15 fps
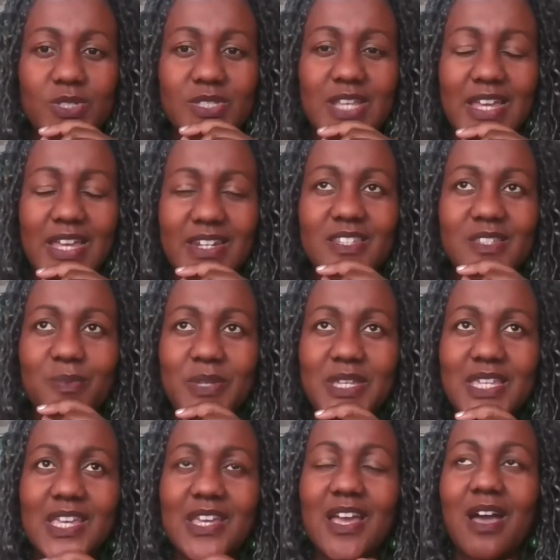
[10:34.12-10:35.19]
started
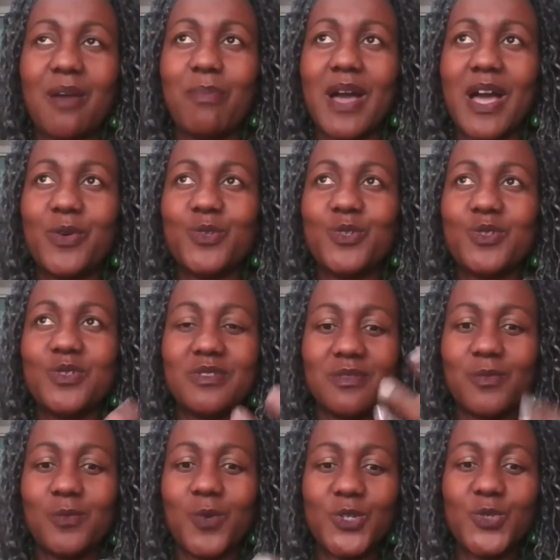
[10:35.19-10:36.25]
speaking about
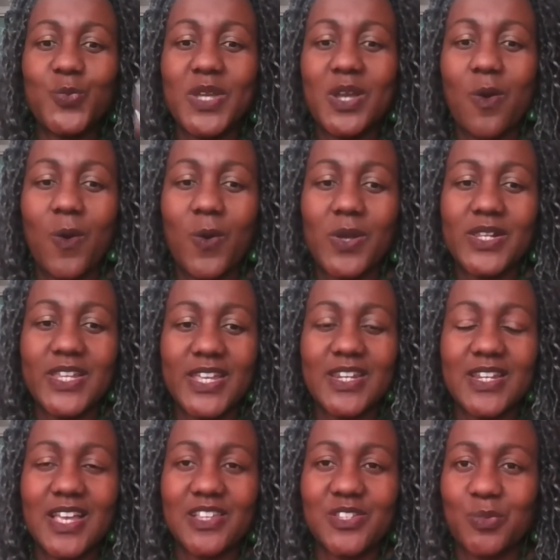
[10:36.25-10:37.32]
what we call
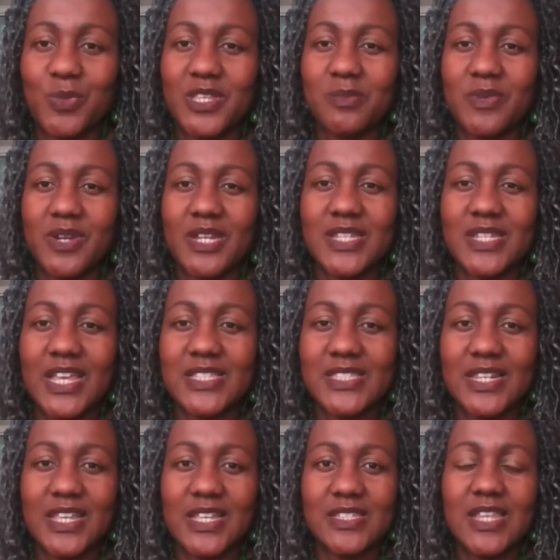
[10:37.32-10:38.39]
in customer experience
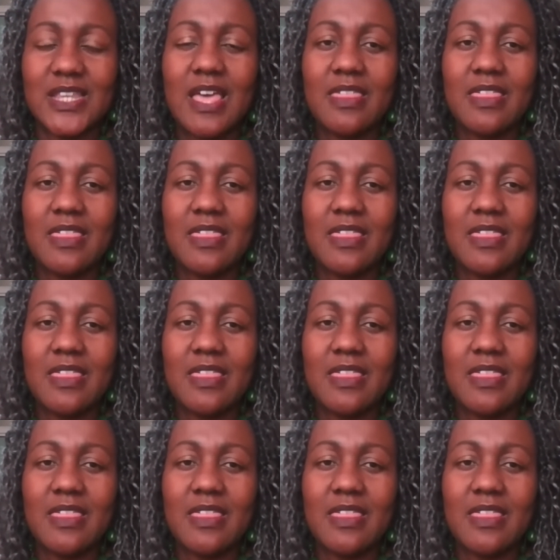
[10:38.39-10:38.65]
excellence,